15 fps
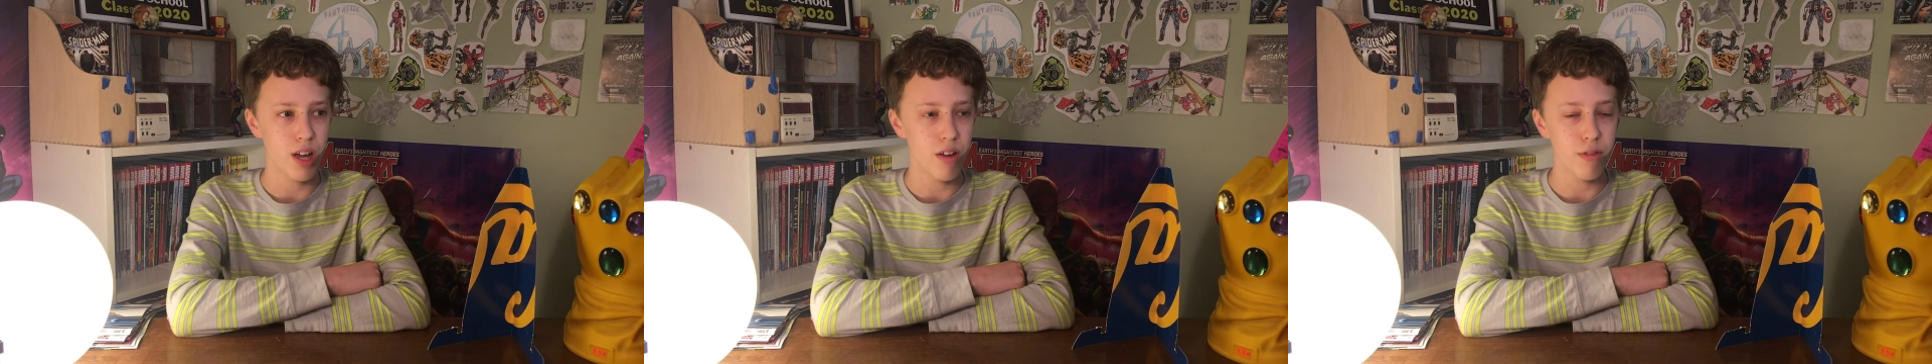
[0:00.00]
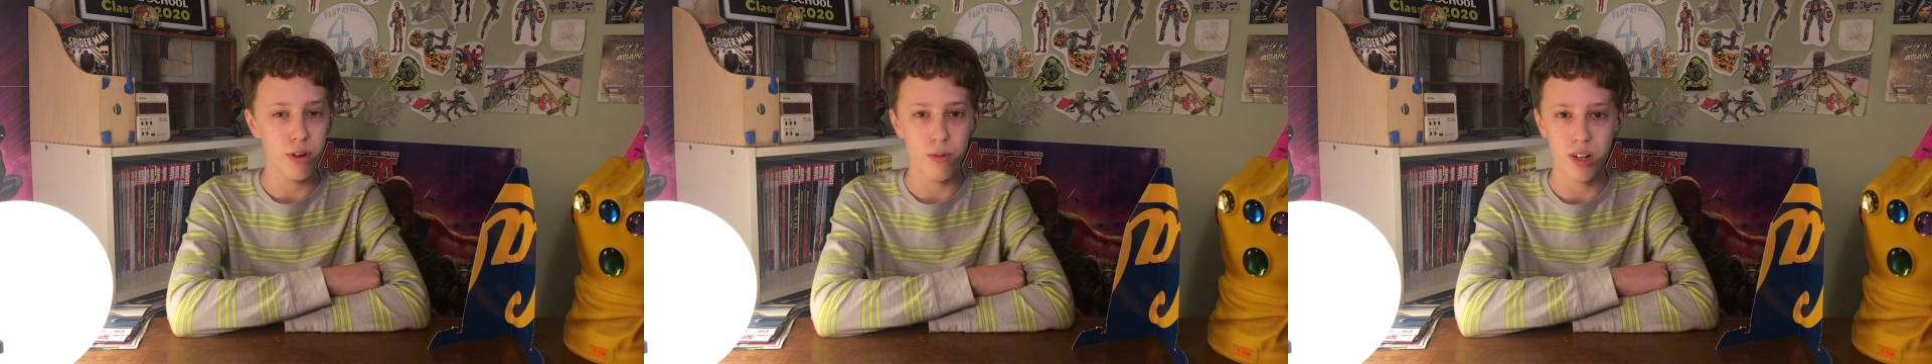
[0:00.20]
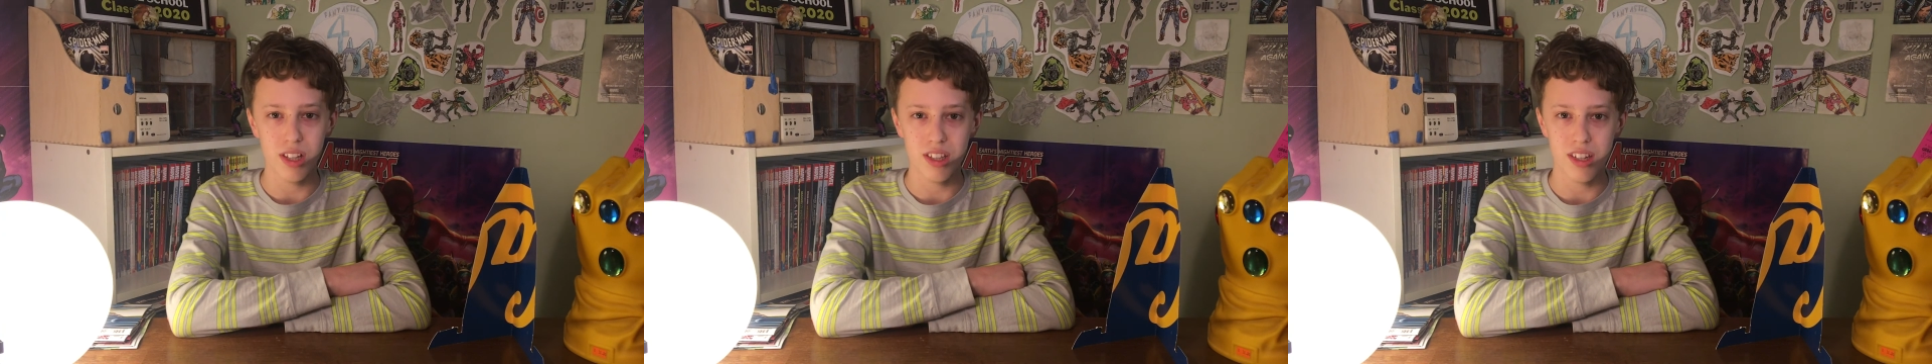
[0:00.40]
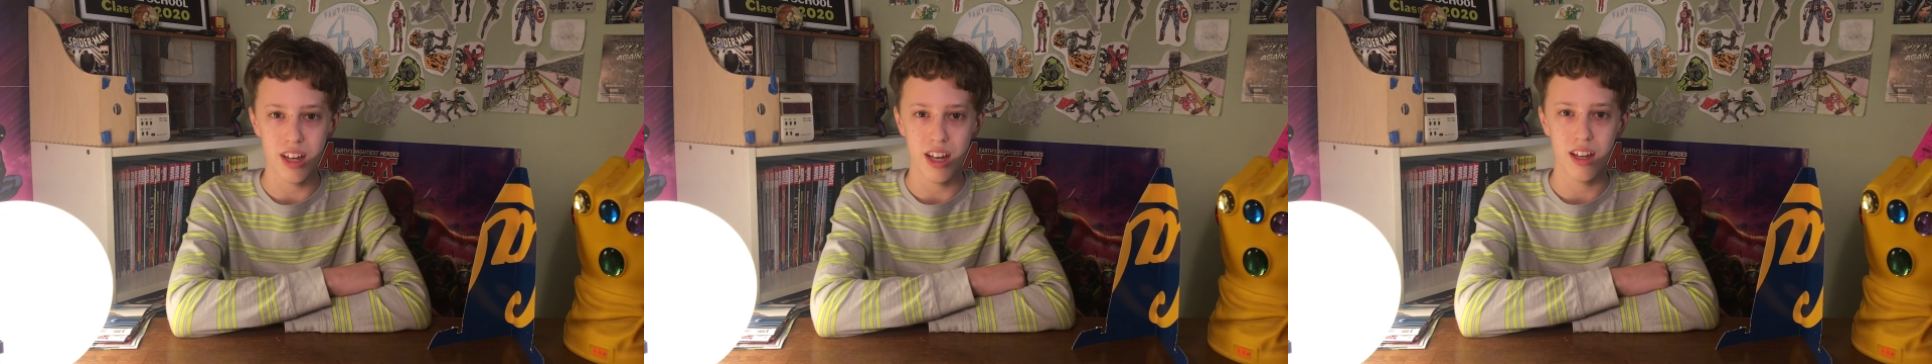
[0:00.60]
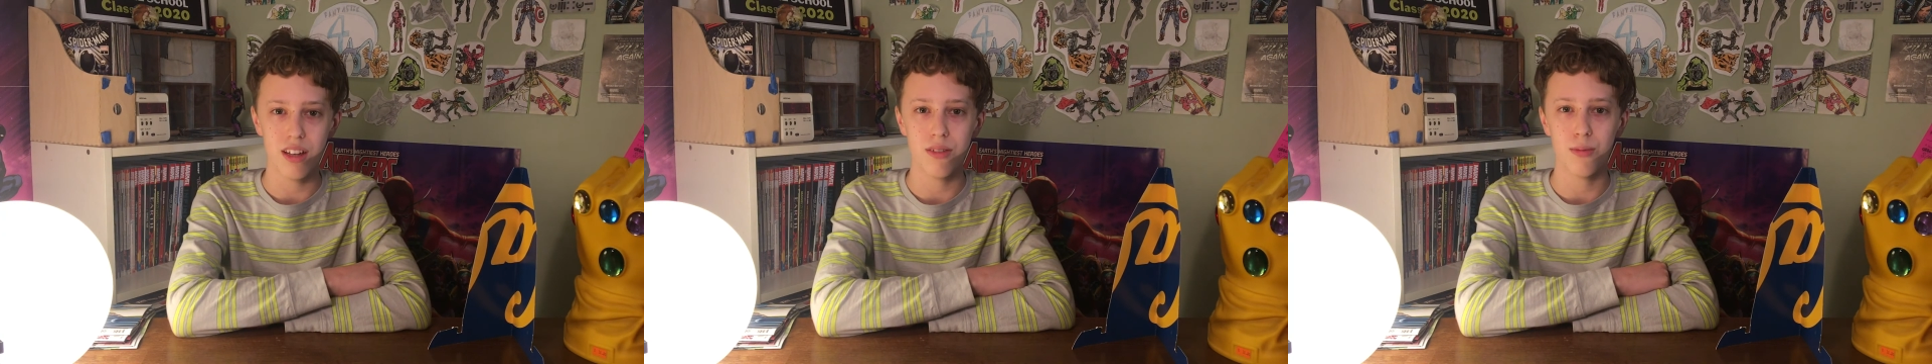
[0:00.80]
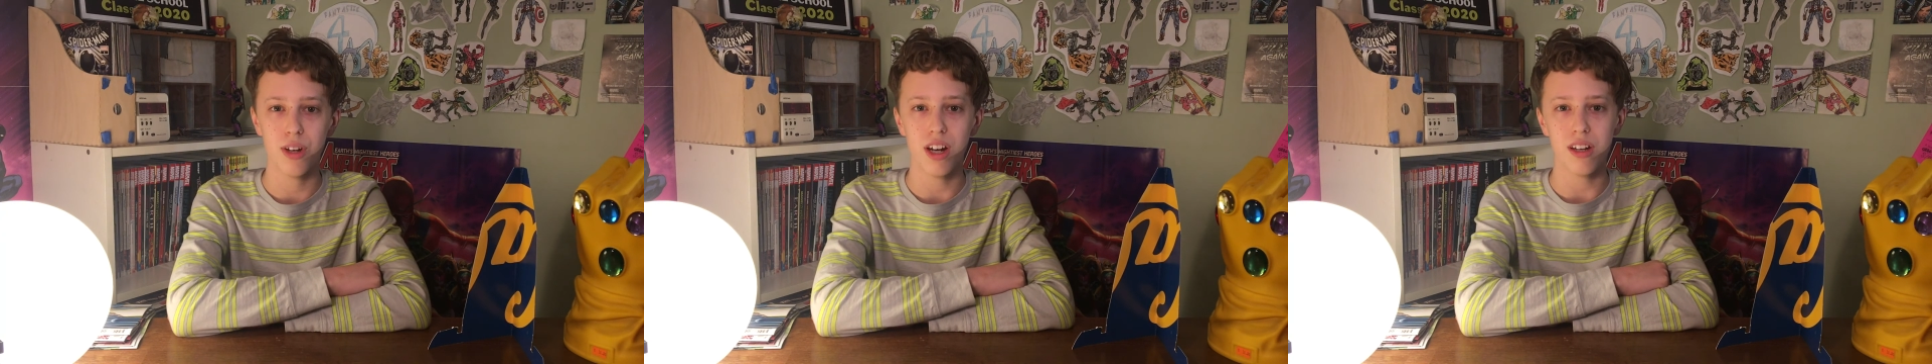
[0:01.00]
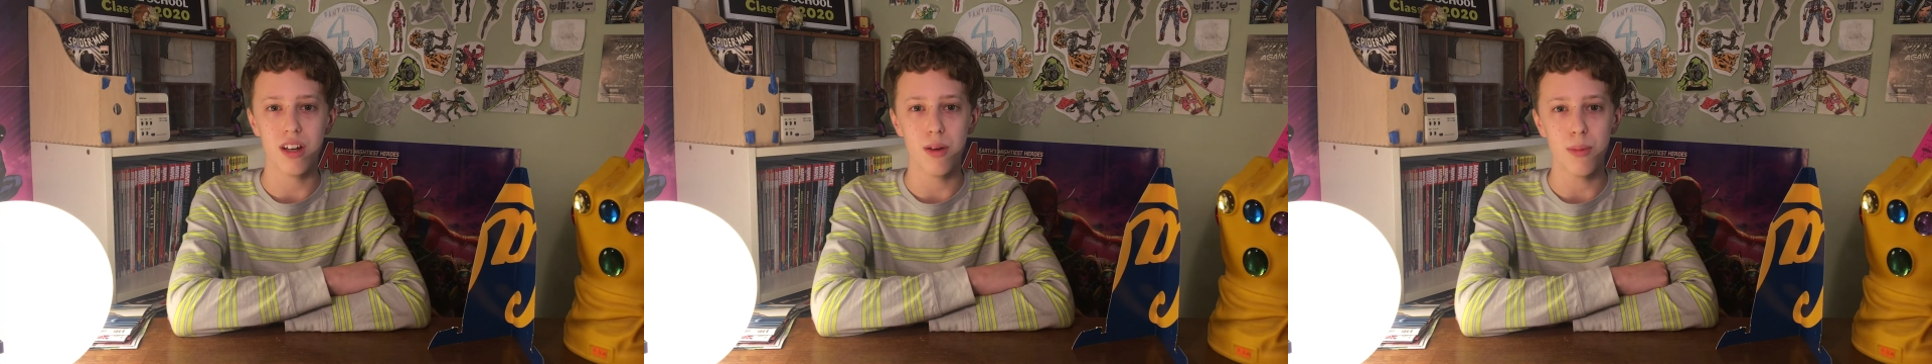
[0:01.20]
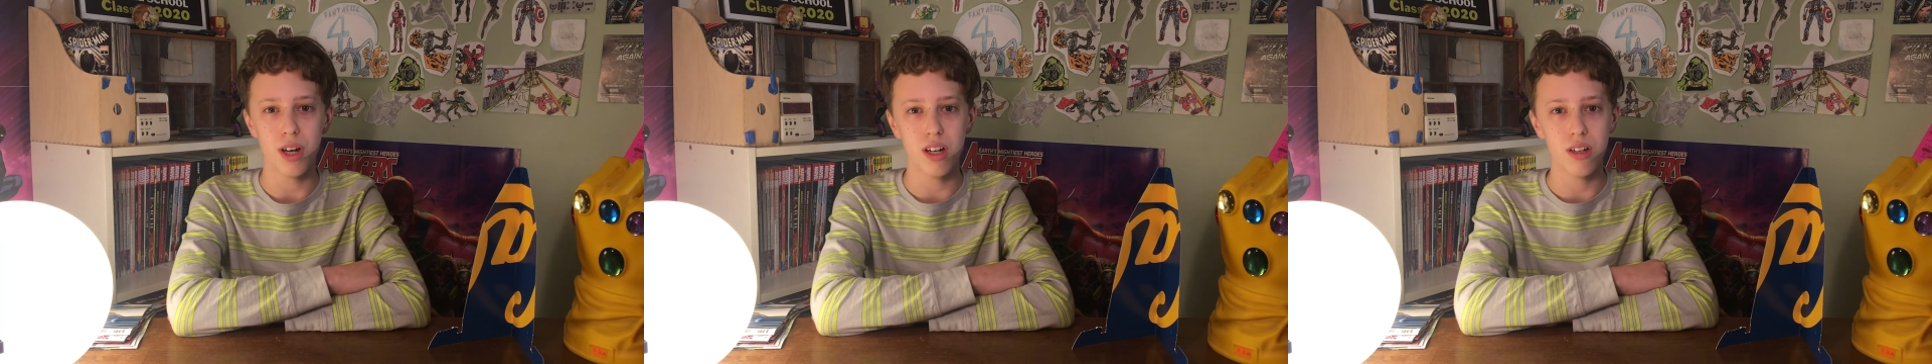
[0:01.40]
every Wednesday when I
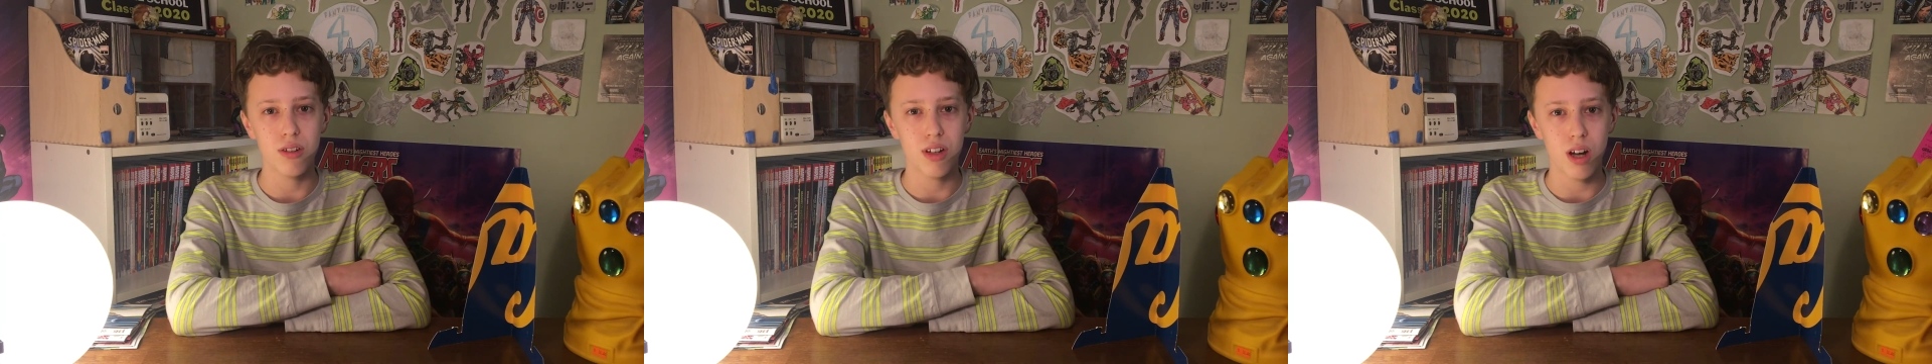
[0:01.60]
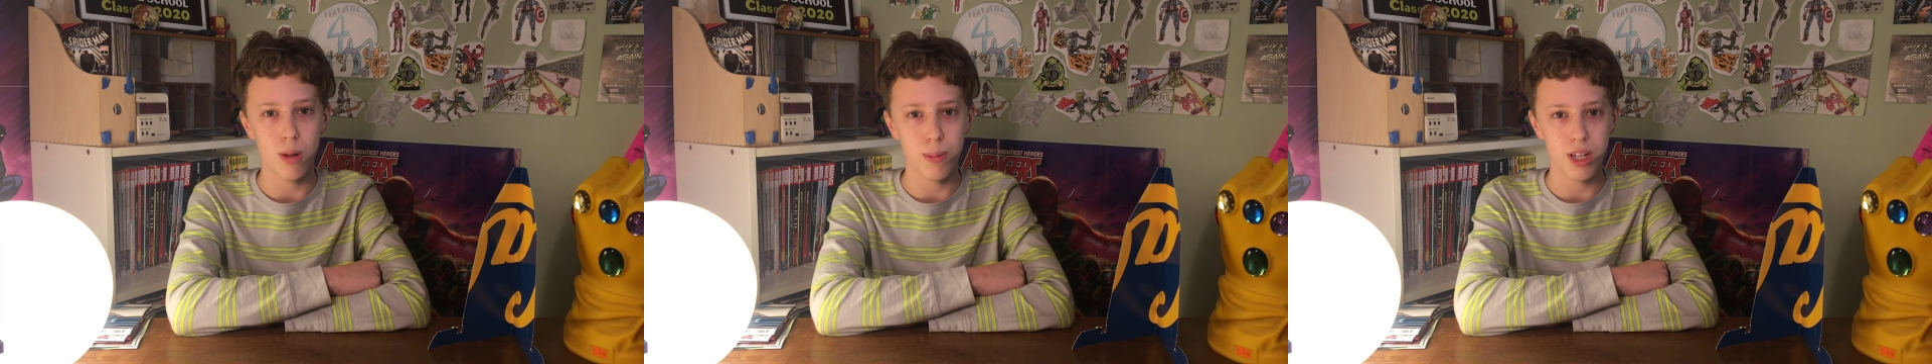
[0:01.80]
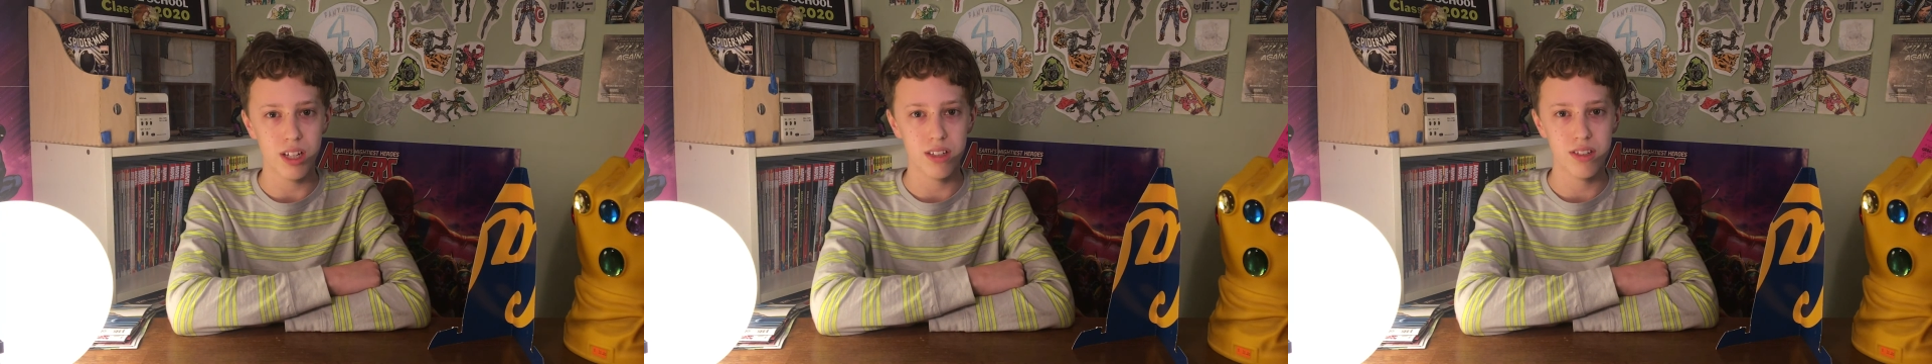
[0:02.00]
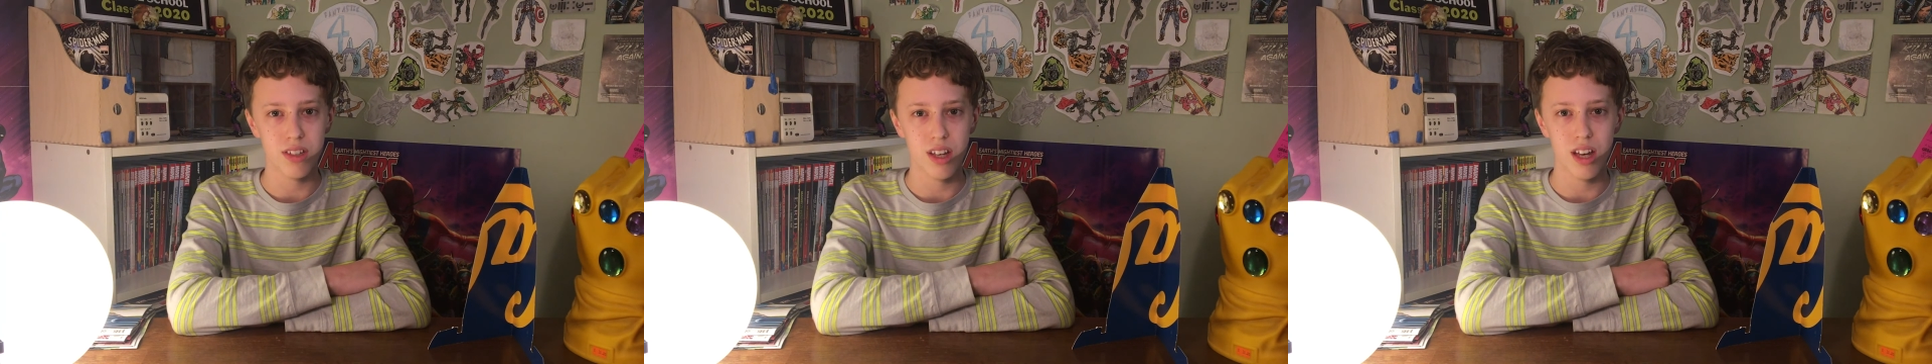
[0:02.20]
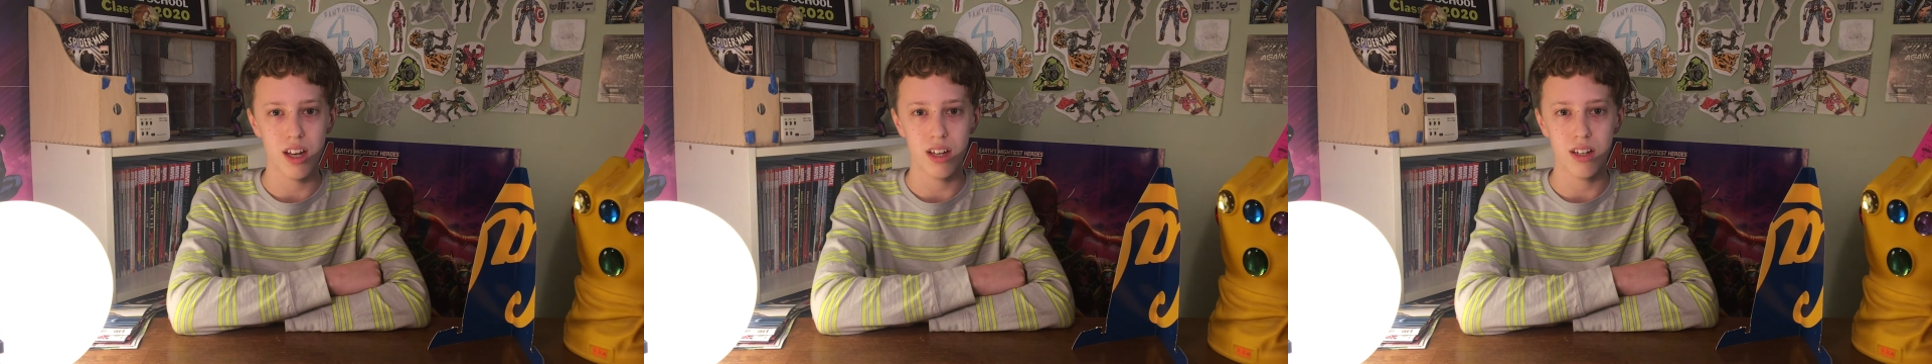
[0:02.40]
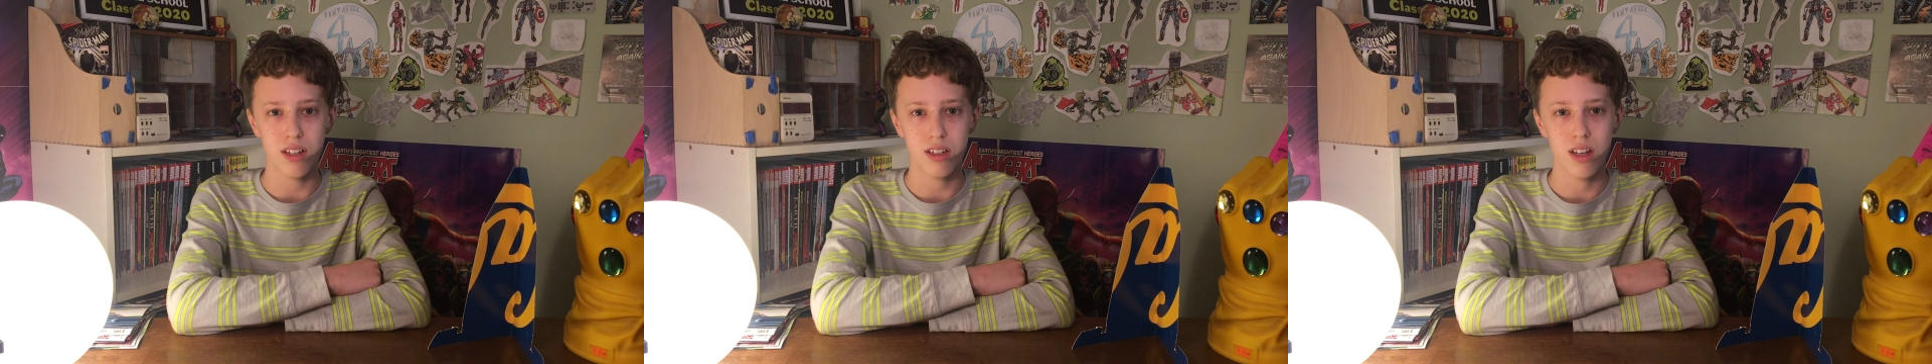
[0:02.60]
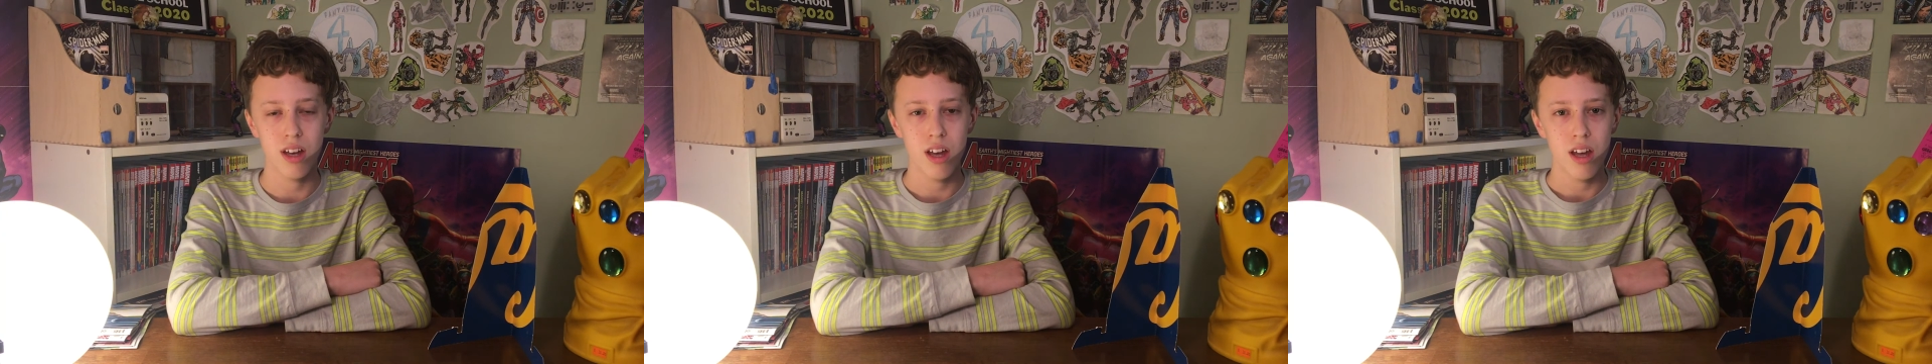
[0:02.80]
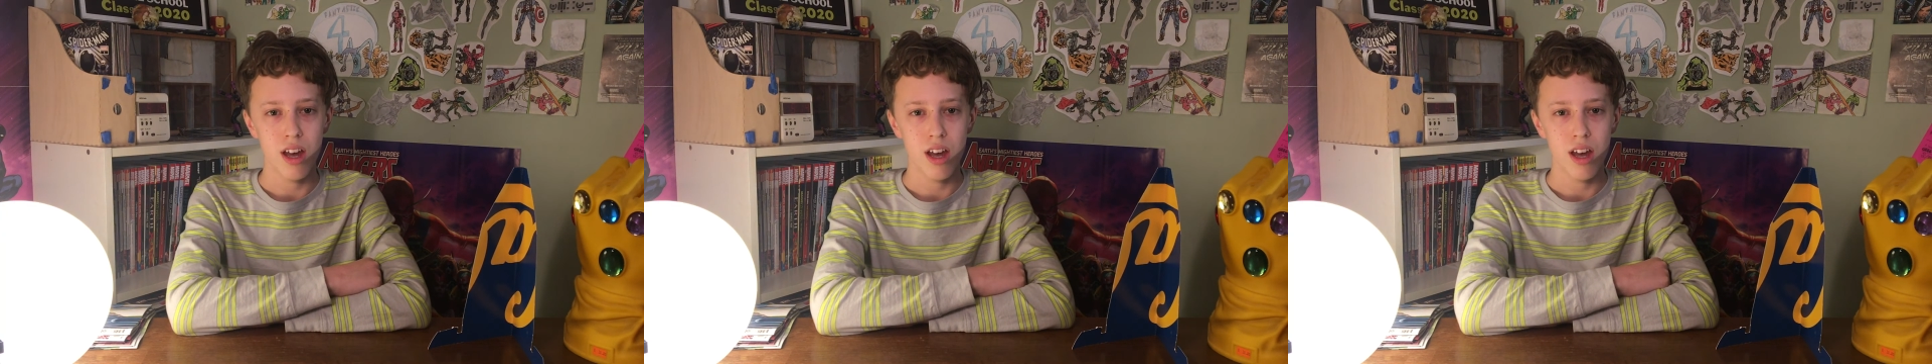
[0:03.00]
get my new comics and